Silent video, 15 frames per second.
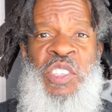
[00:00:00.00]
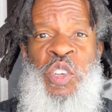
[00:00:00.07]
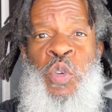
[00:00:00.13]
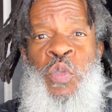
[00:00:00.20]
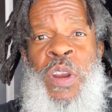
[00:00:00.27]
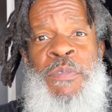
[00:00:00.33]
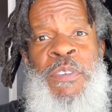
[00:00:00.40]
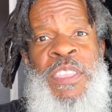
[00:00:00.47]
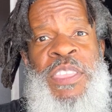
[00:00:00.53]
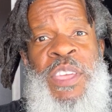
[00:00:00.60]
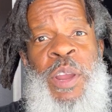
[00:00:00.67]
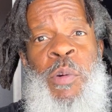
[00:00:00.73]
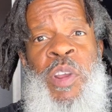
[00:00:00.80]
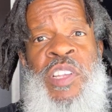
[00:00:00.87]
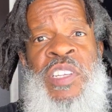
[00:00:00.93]
Two different
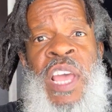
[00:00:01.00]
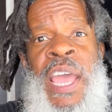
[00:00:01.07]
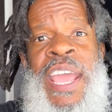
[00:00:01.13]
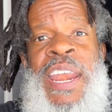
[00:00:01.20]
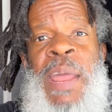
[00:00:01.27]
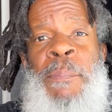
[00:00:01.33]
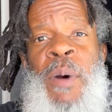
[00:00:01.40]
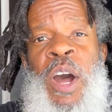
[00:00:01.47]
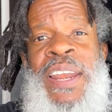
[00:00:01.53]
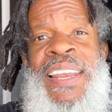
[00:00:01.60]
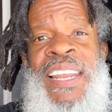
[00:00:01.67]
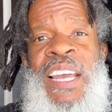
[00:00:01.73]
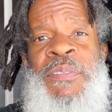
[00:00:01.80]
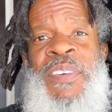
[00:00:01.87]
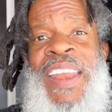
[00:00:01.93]
theories and
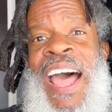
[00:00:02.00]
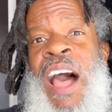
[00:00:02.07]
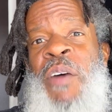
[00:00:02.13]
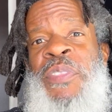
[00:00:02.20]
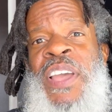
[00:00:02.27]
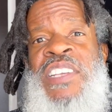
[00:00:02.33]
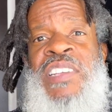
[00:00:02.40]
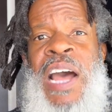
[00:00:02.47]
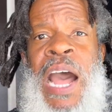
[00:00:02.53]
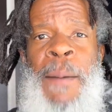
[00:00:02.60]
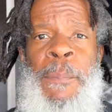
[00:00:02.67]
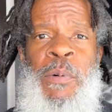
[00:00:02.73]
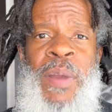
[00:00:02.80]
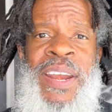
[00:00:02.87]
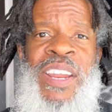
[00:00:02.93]
lift and how things are
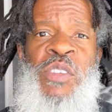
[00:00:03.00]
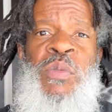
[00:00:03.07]
operating,